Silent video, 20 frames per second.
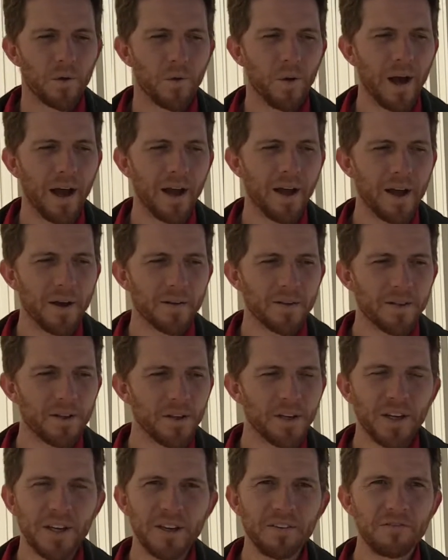Well, I was
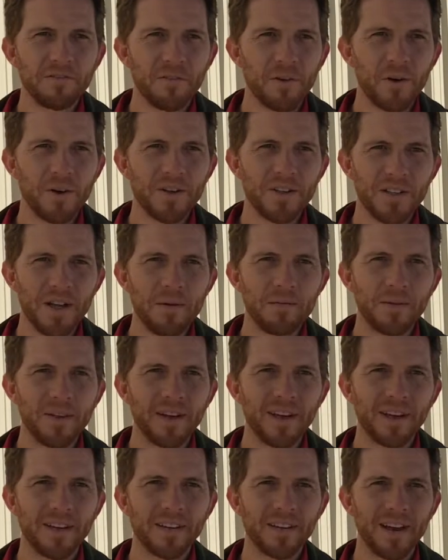looking for
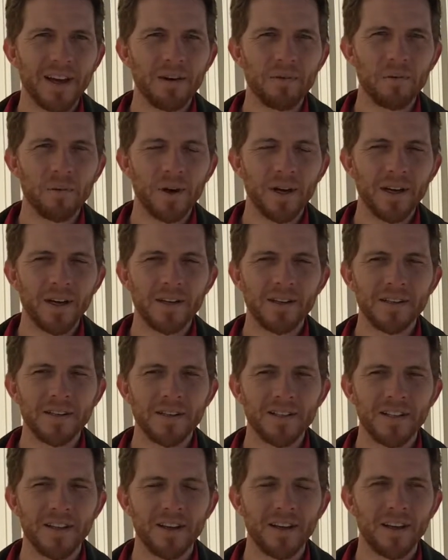something that
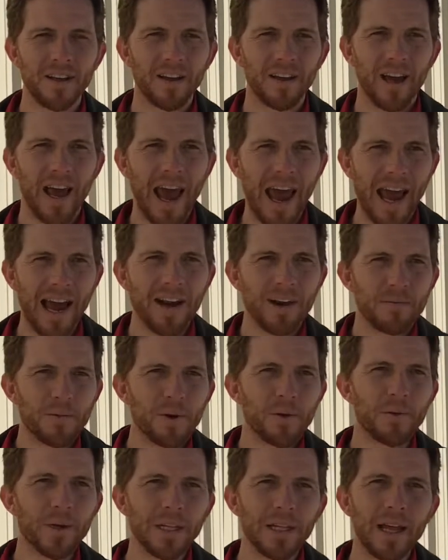was
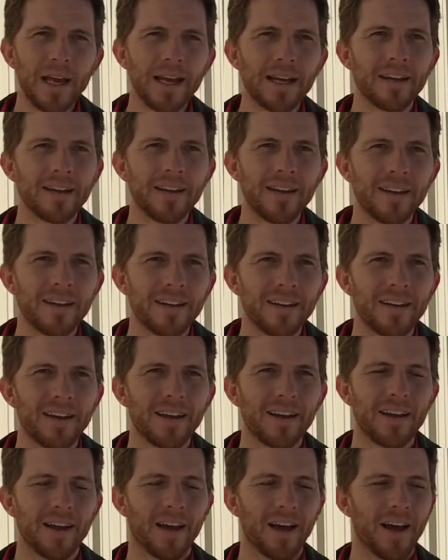animal related.
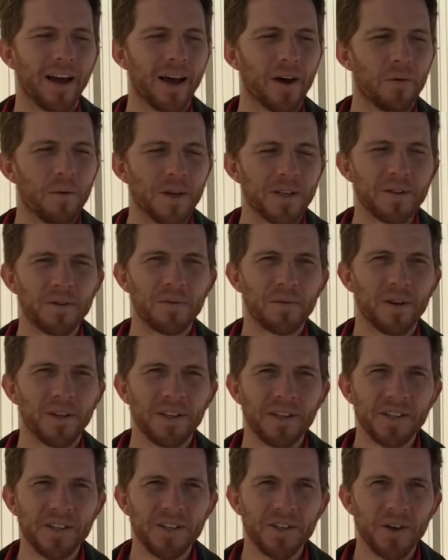I wasn't
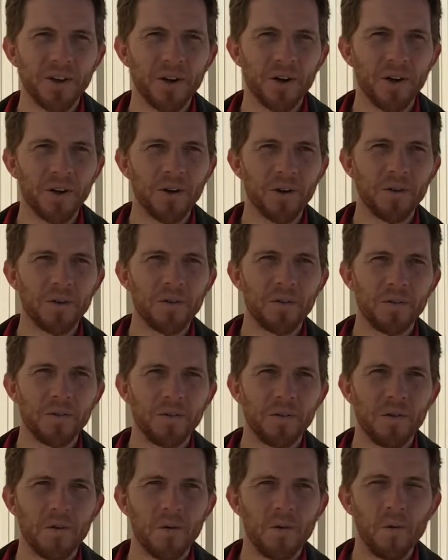really sure
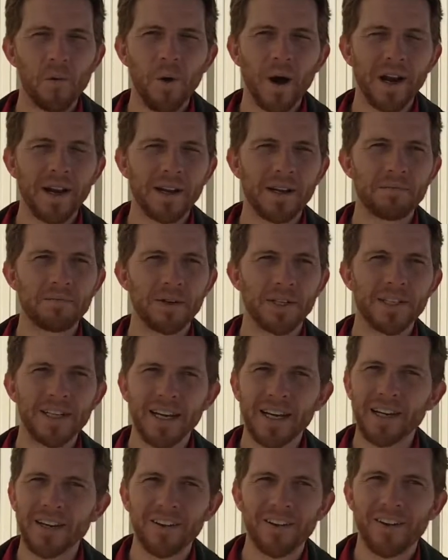what in
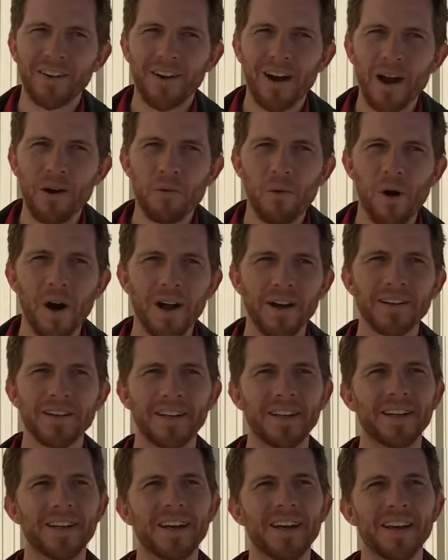particular I
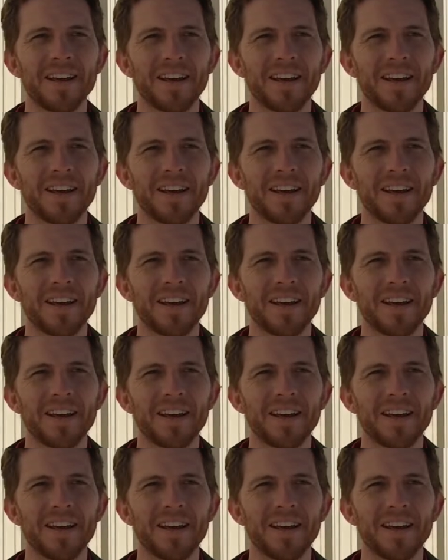wanted